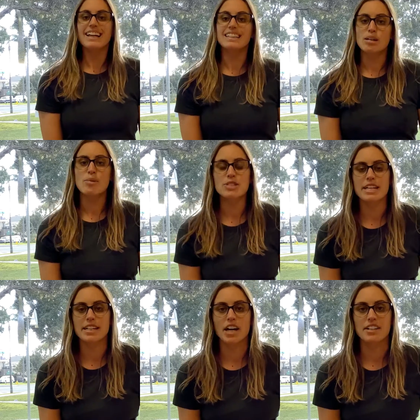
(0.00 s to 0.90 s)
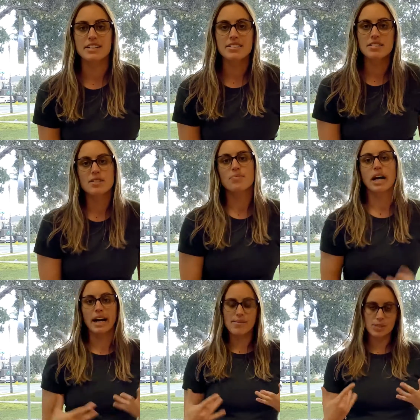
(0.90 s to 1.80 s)
Hello Mosaic artists!
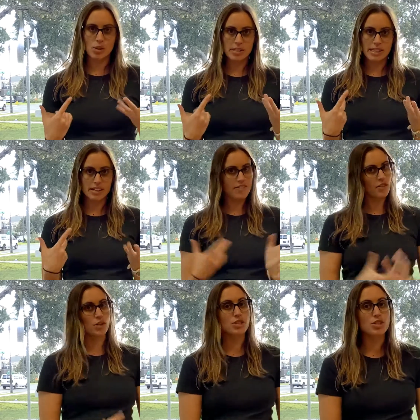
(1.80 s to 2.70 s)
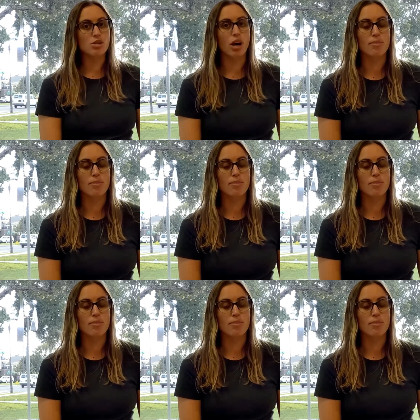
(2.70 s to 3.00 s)
I'm so excited for you to do our